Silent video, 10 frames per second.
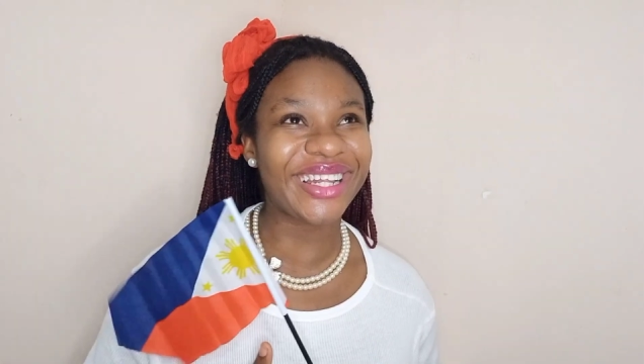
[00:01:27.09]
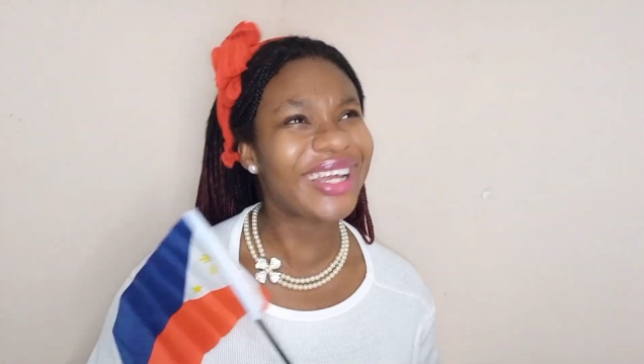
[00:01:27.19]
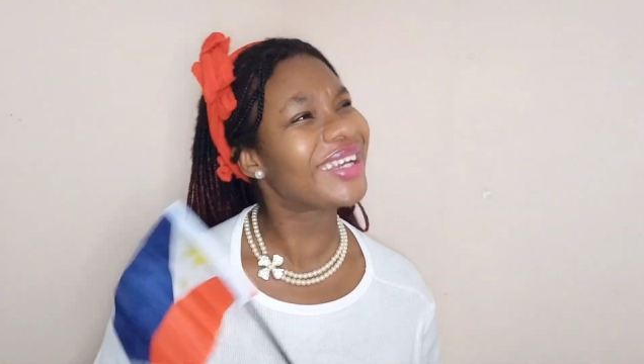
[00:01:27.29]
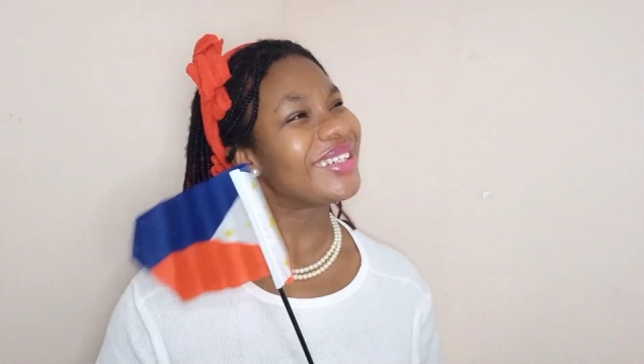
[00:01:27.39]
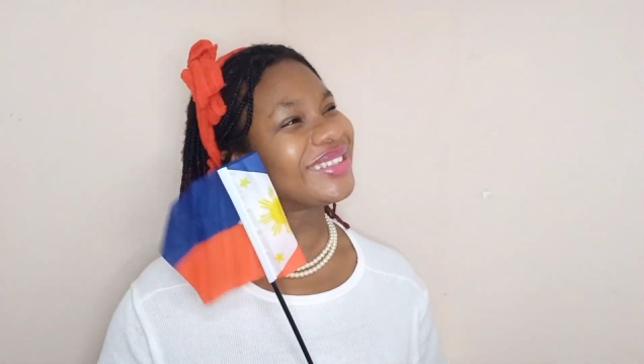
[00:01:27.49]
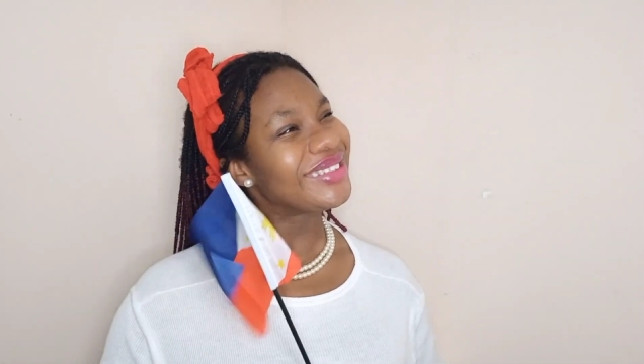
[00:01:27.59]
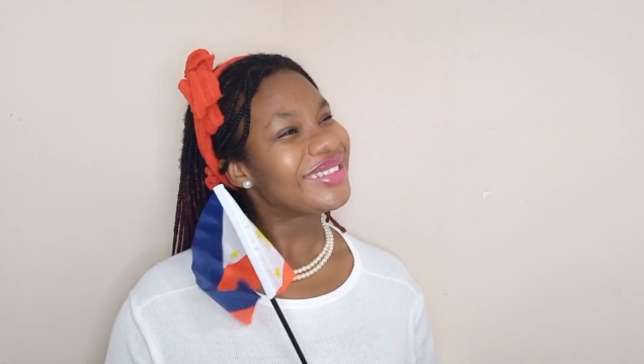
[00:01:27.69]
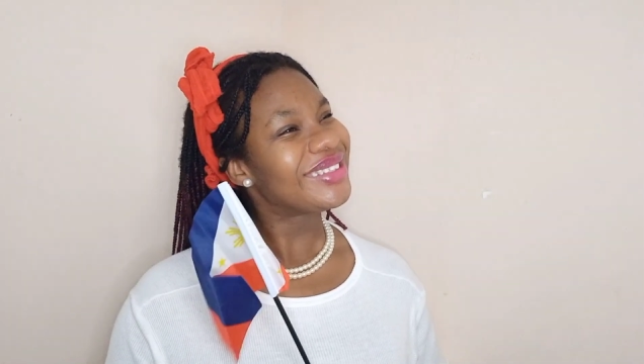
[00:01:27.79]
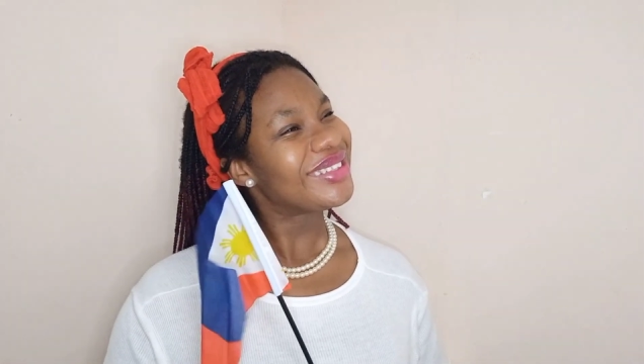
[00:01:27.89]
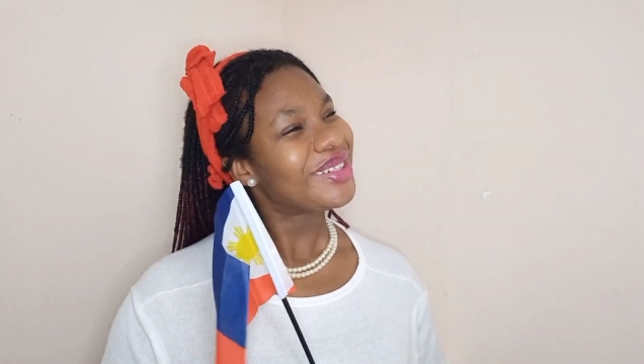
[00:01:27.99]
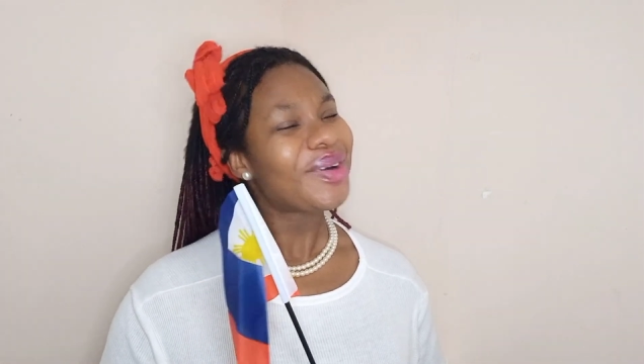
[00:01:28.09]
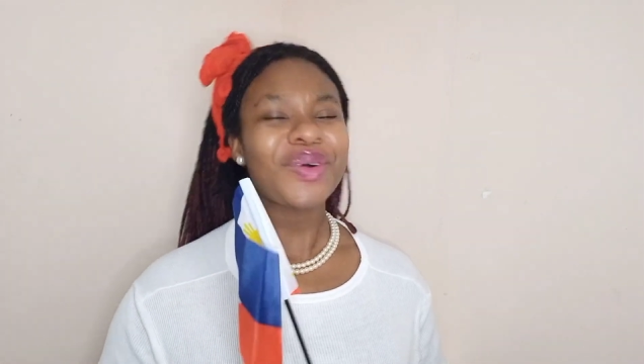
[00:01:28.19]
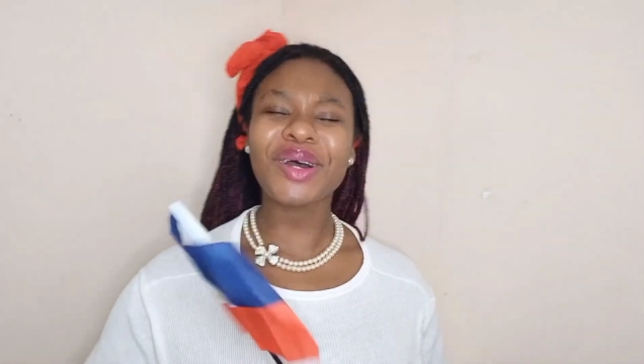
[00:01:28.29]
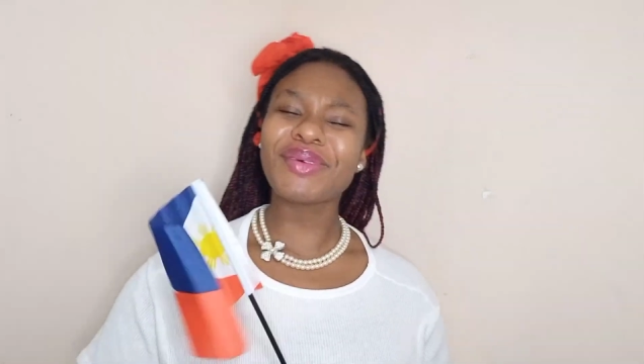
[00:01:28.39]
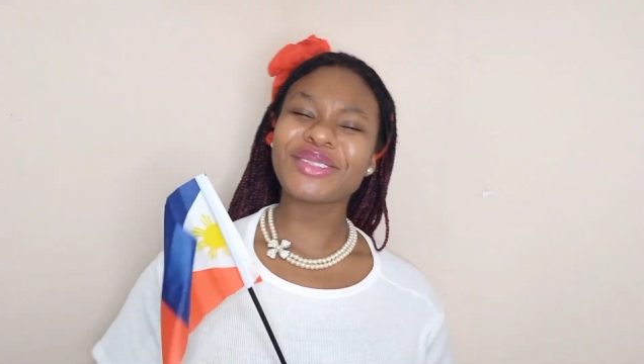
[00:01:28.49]
Like,
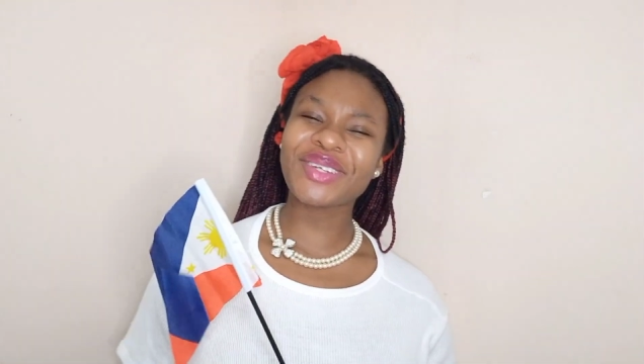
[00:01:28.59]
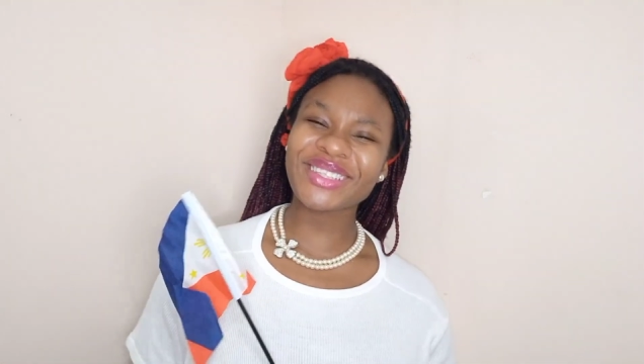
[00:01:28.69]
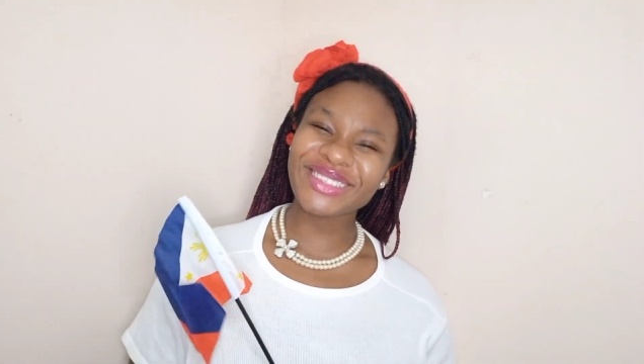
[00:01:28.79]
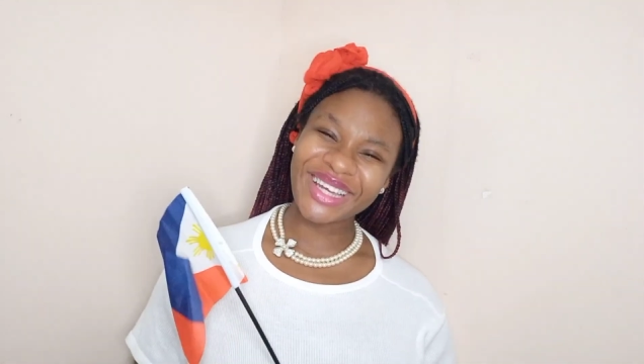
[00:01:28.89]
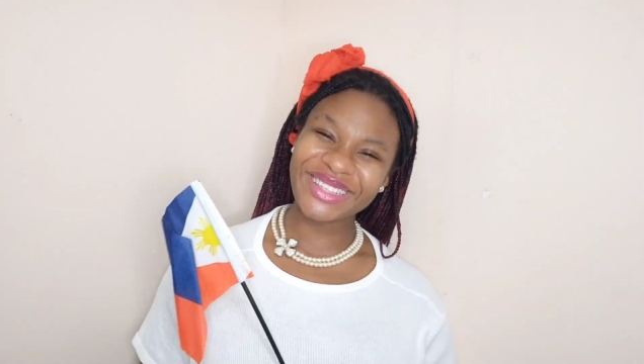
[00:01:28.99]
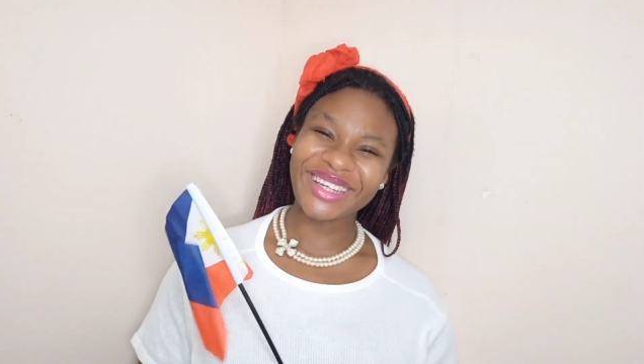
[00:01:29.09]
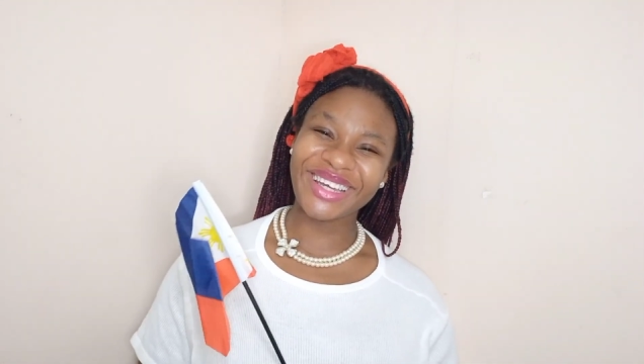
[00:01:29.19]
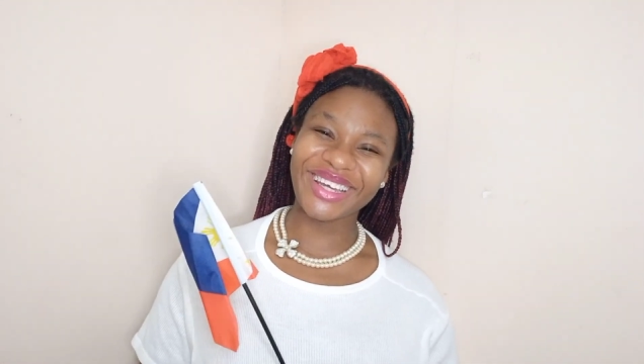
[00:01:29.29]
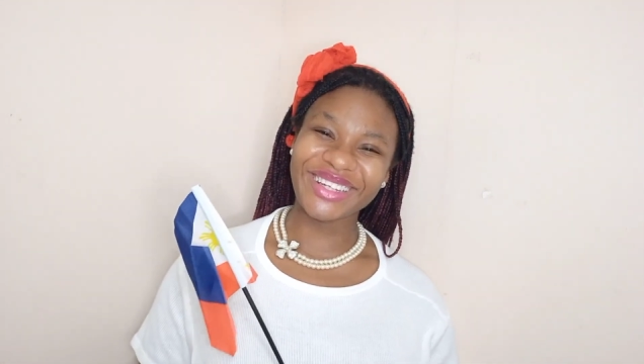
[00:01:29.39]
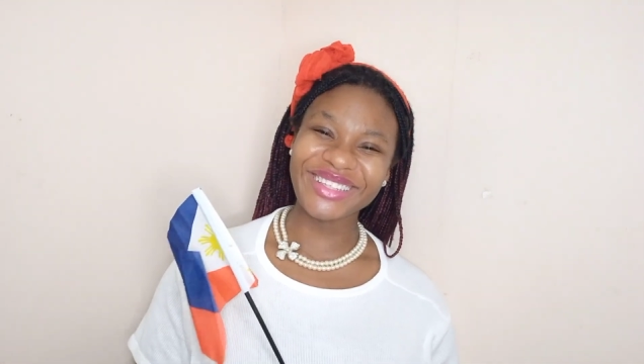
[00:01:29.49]
why am I so excited?